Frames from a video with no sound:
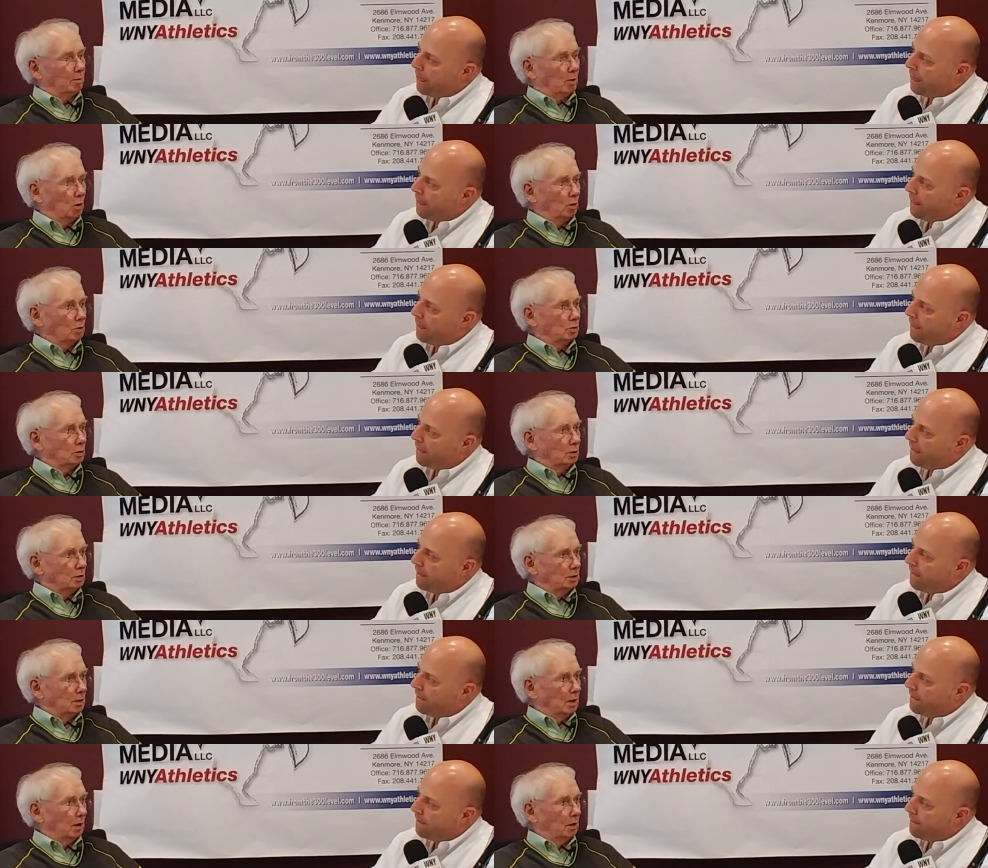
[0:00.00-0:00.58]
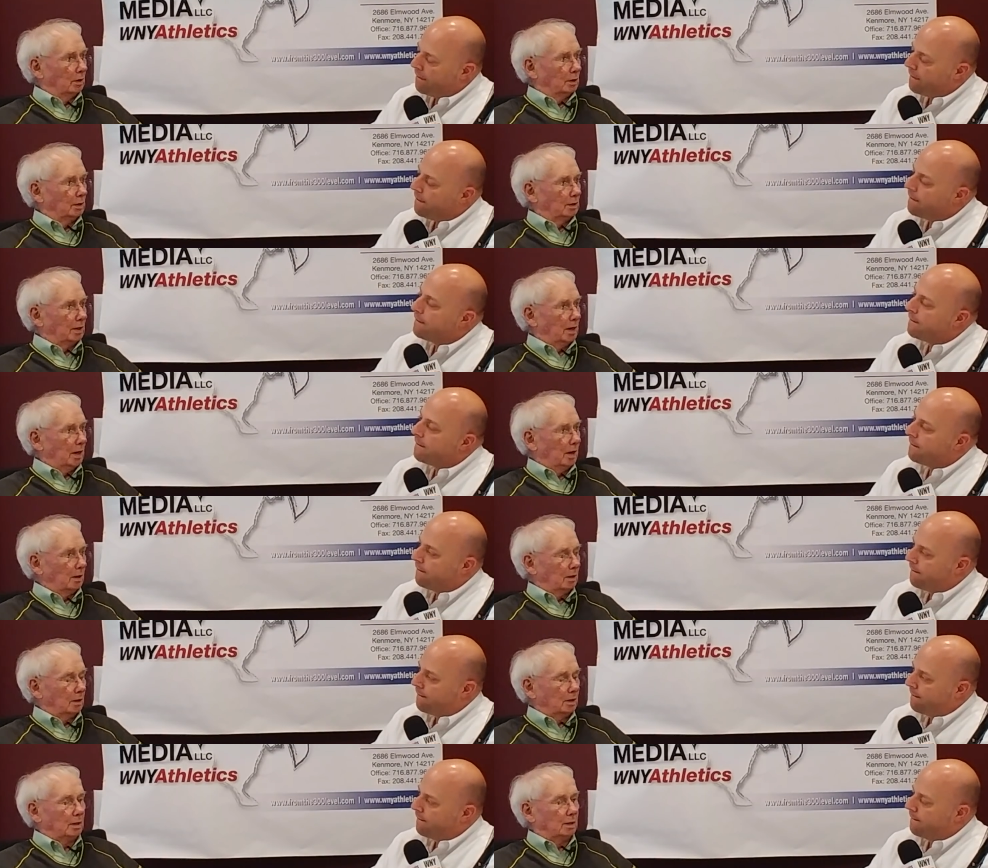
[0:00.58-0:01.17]
Speaker 1: coaching Dylan
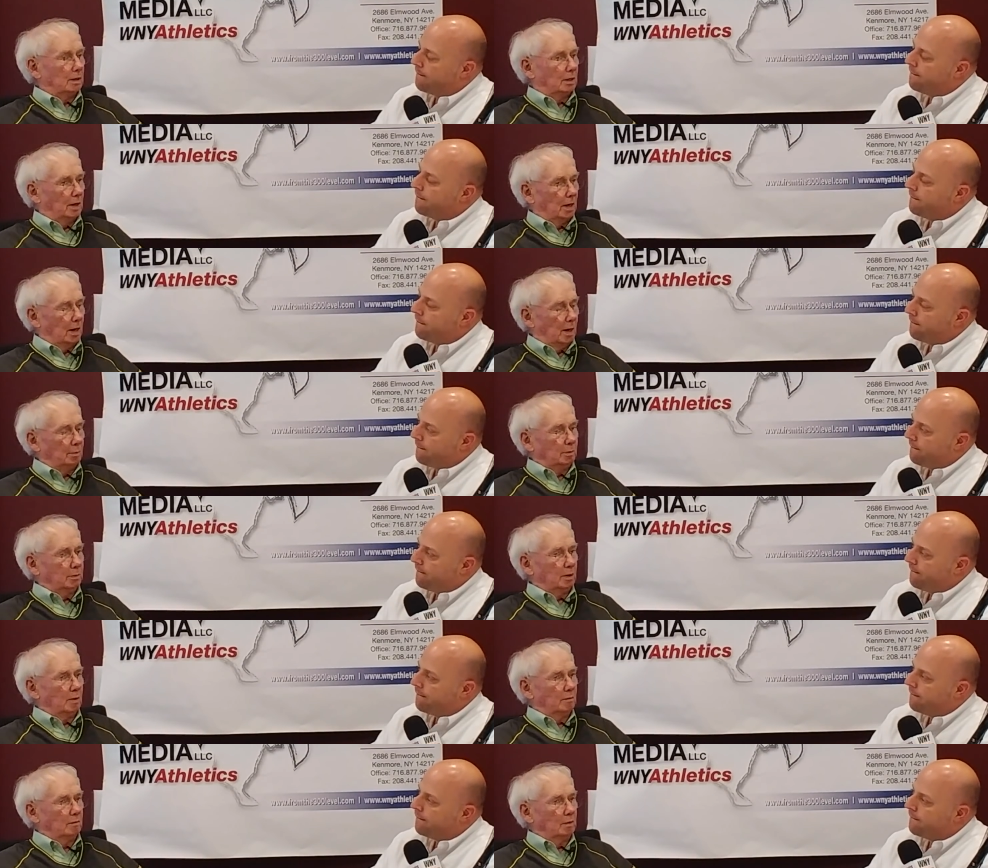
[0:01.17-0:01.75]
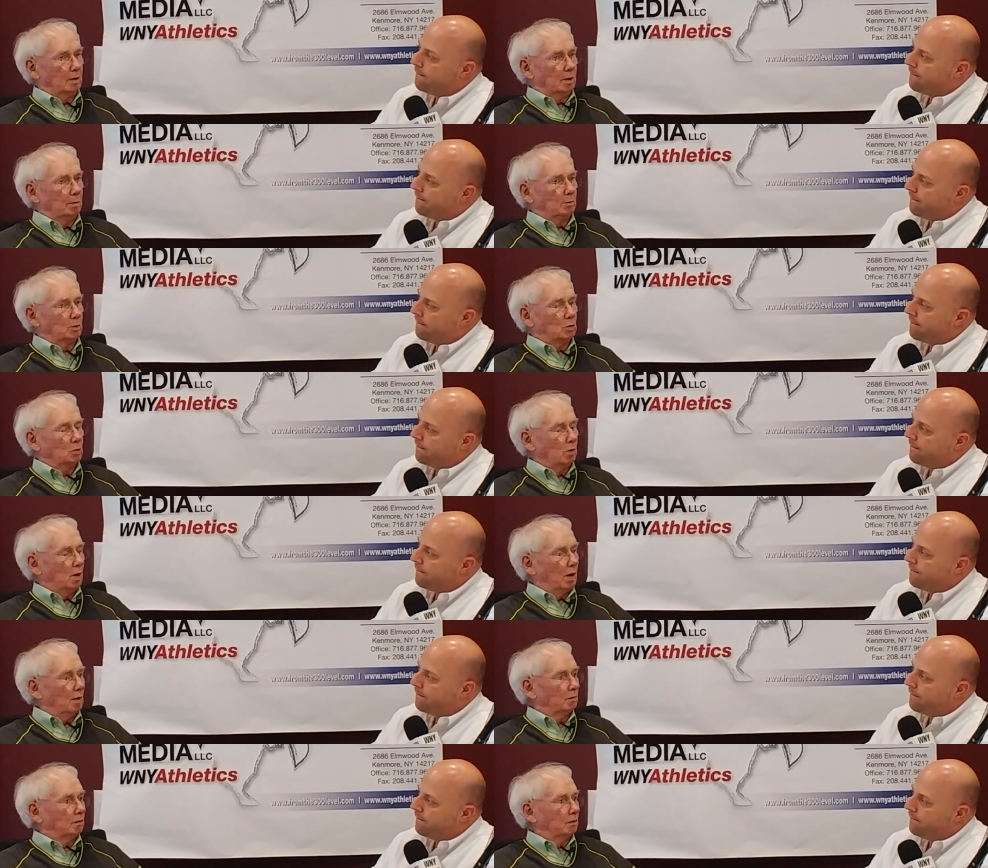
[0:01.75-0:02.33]
Kelly, I'm giving him
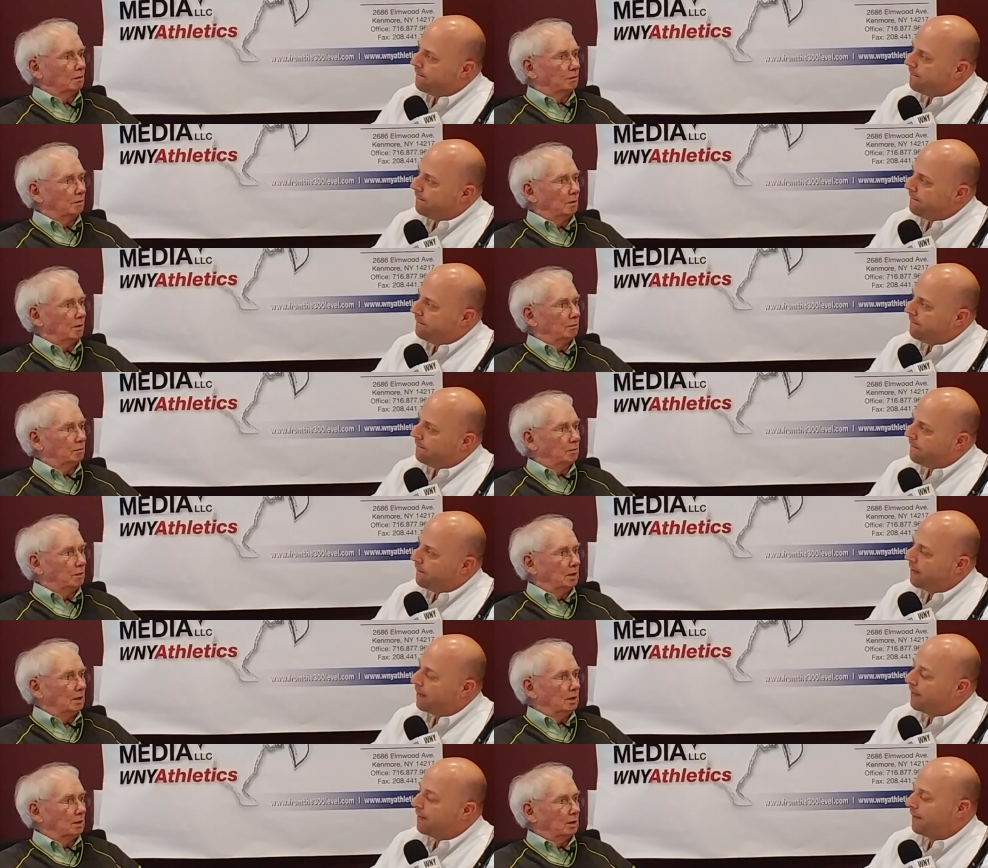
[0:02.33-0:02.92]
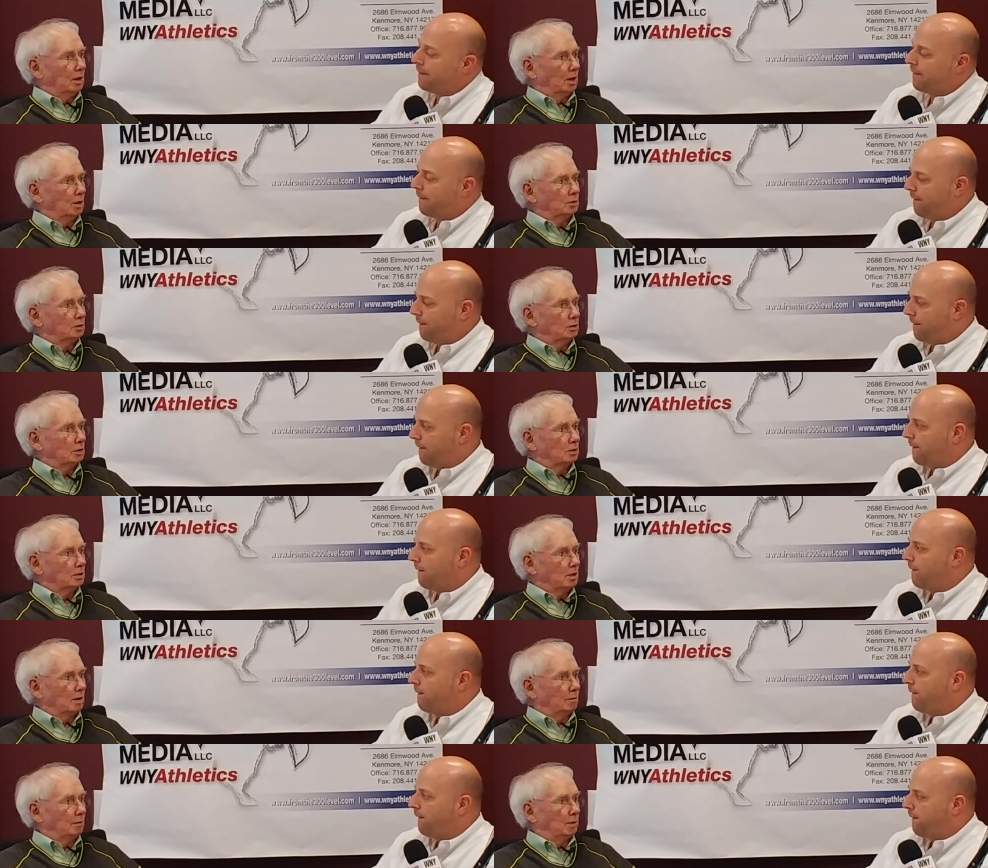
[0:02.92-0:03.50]
12 to 15
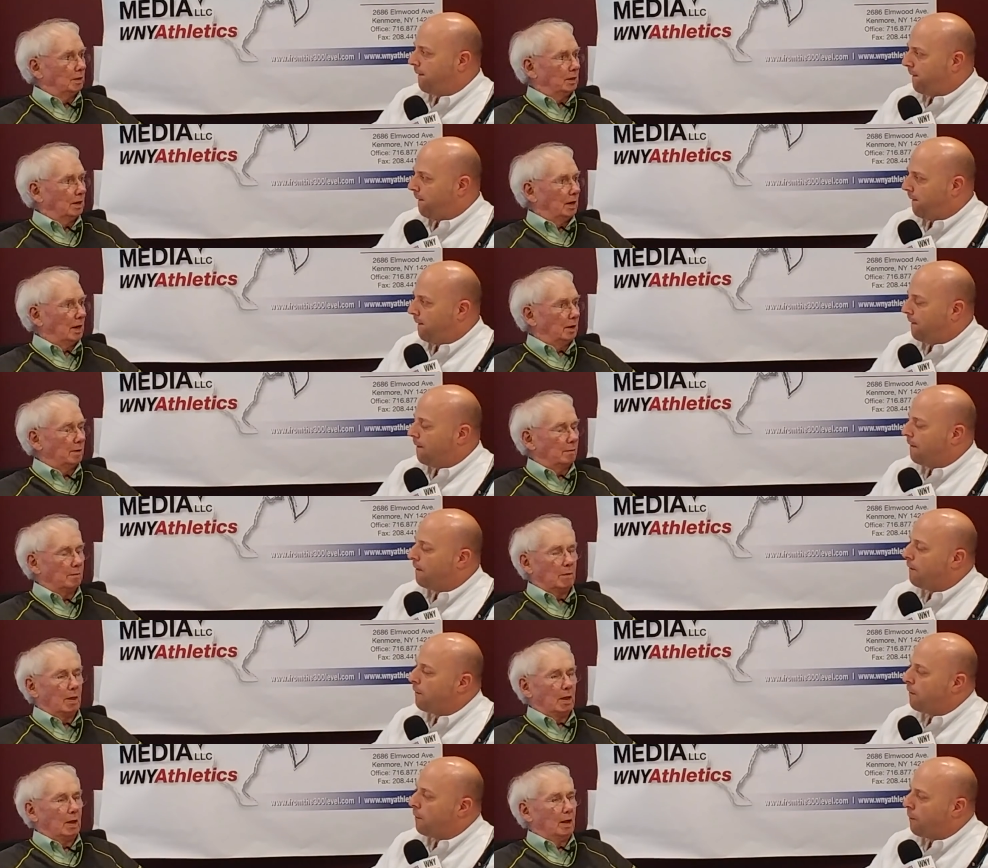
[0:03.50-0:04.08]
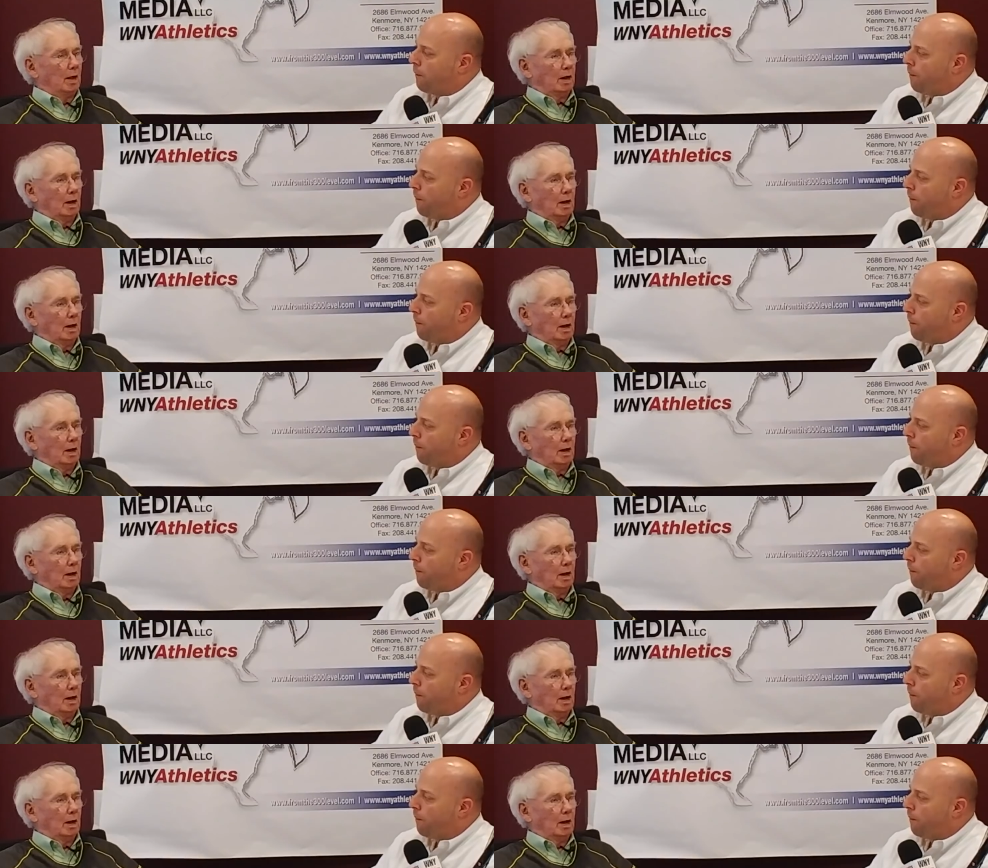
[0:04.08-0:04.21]
touches every game.